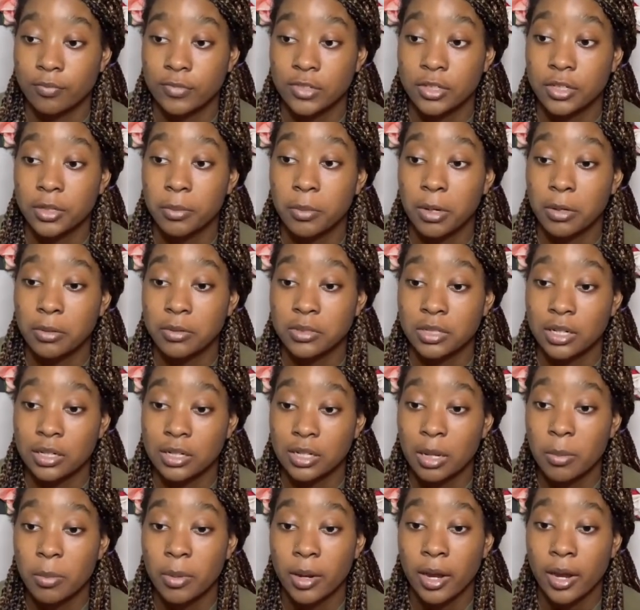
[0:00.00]
Everybody was like, they
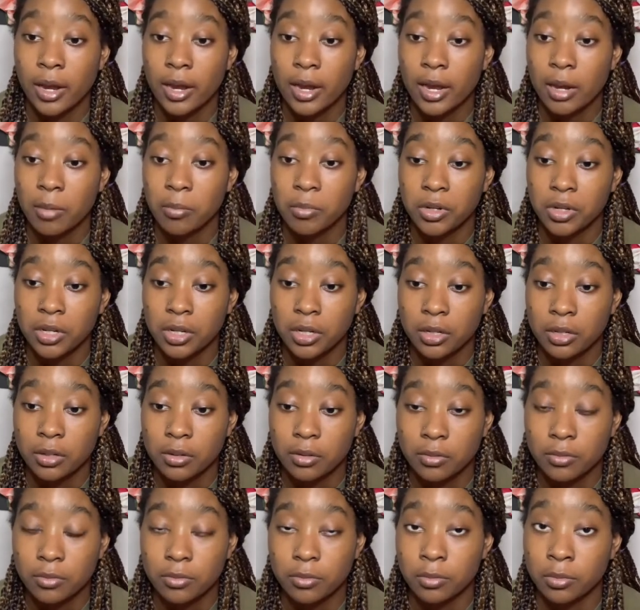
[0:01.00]
behind me,
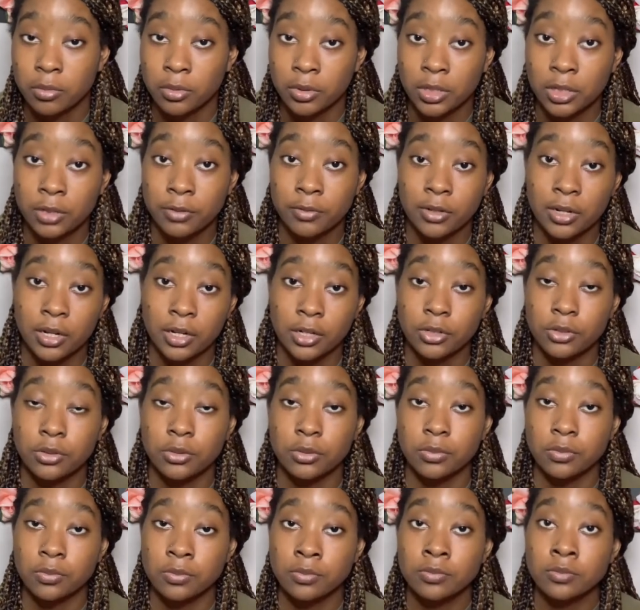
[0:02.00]
whatever I do.
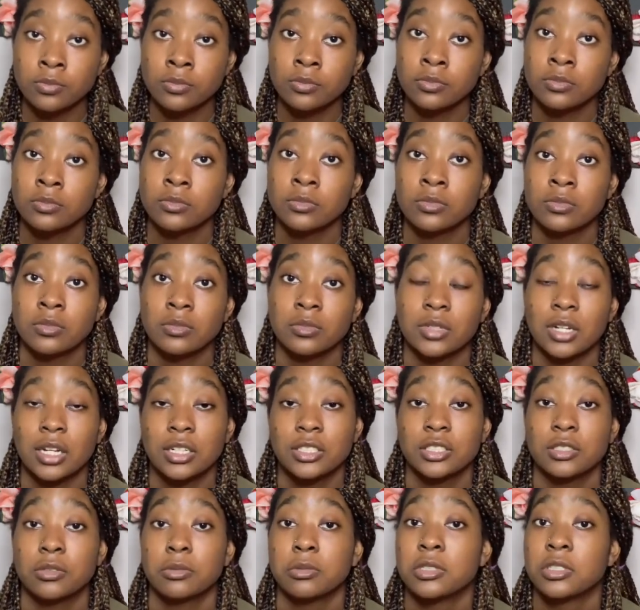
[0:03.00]
But I
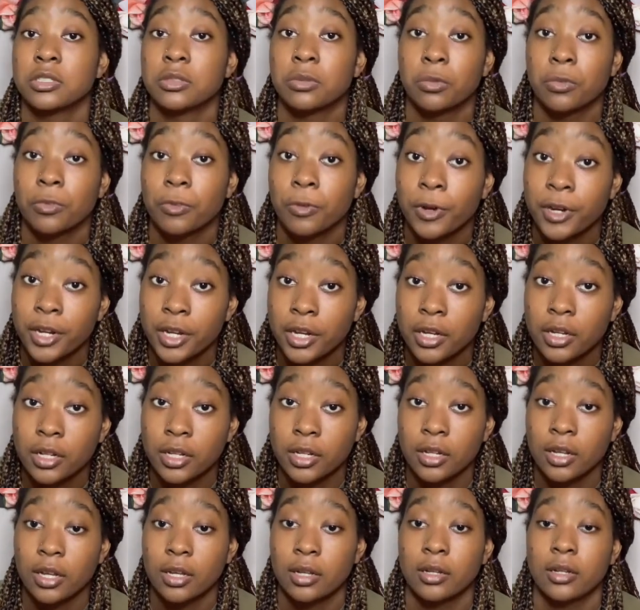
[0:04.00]
just wasn't
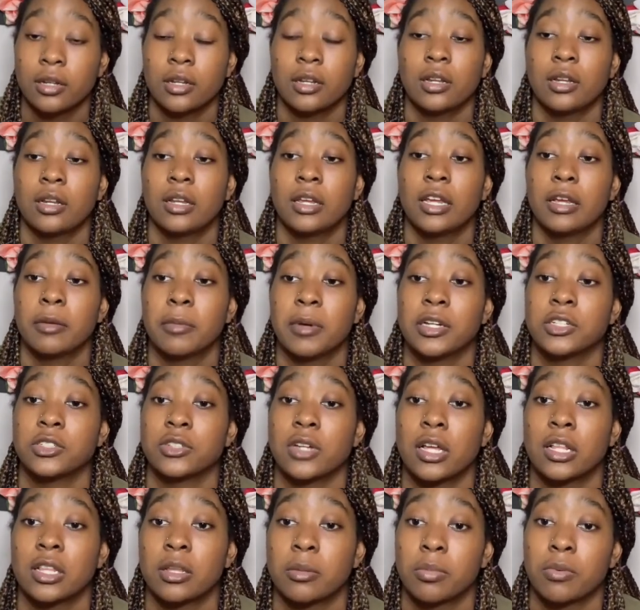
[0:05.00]
ready. Everybody
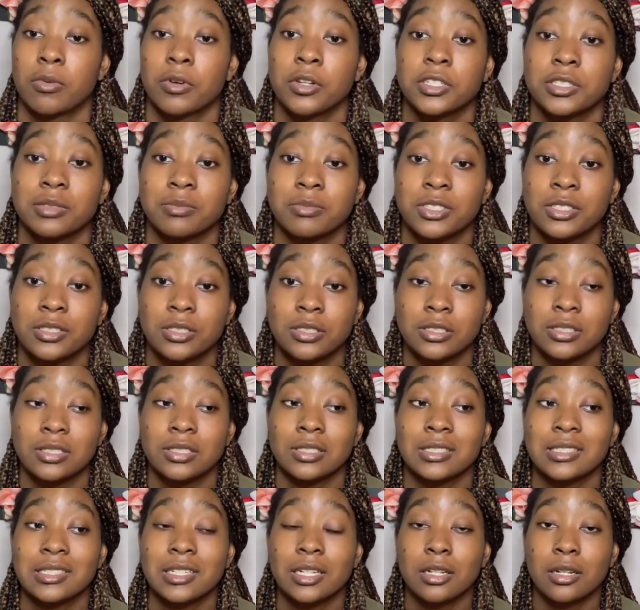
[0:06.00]
tried to press me into
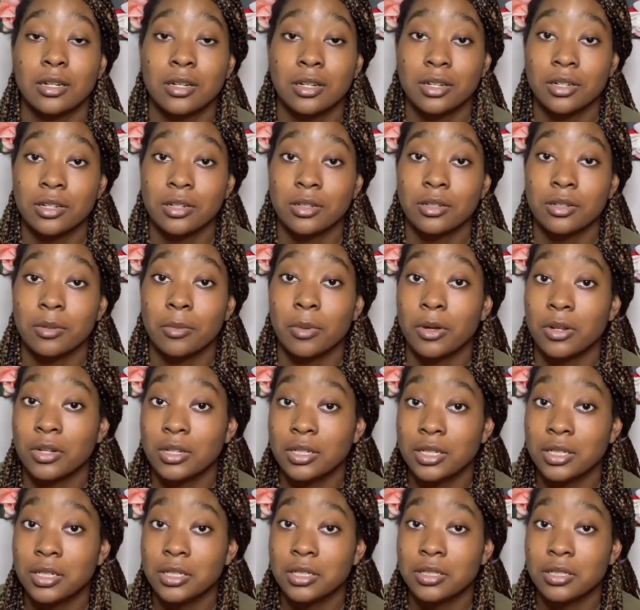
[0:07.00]
telling the
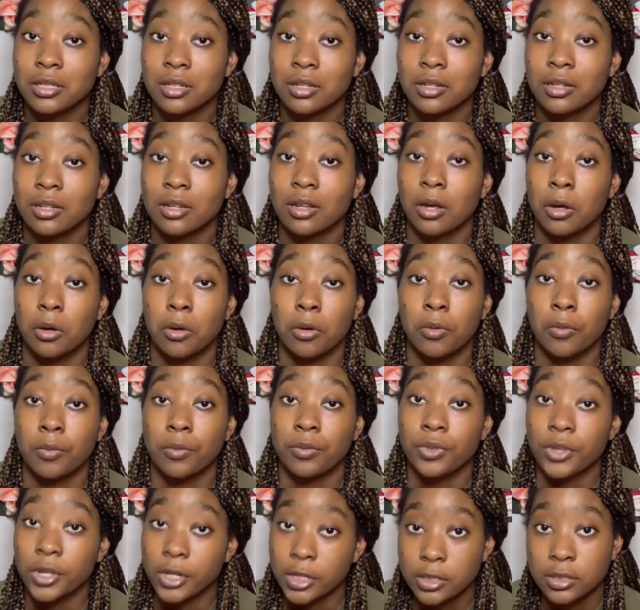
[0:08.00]
police on
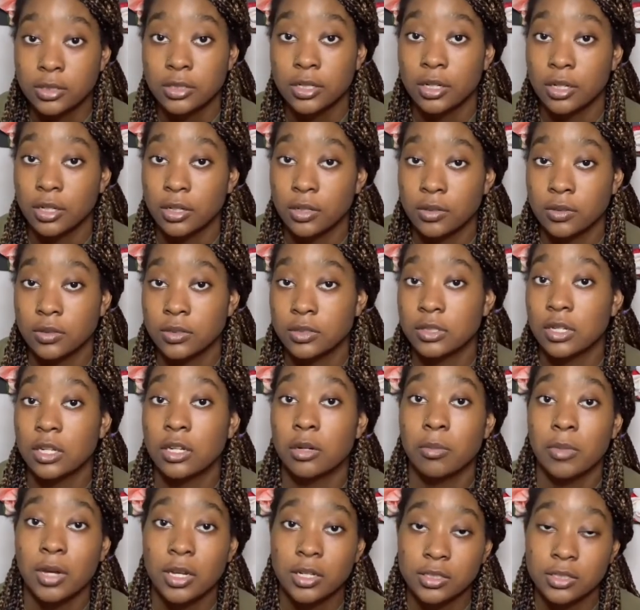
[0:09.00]
their terms, not on
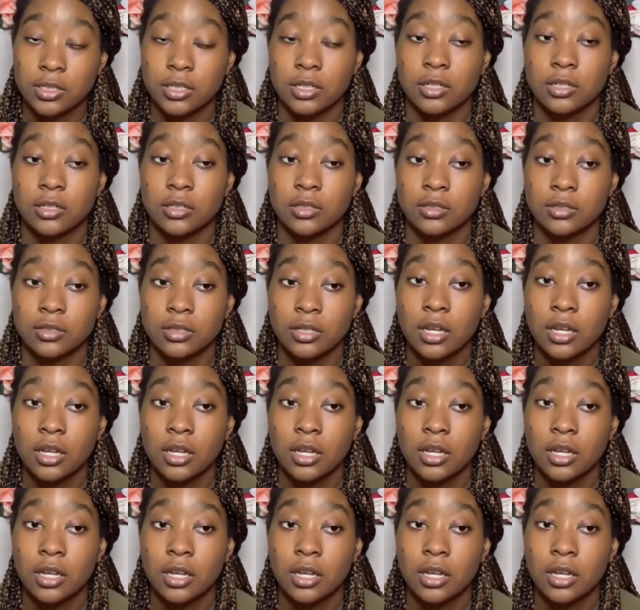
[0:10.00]
my terms.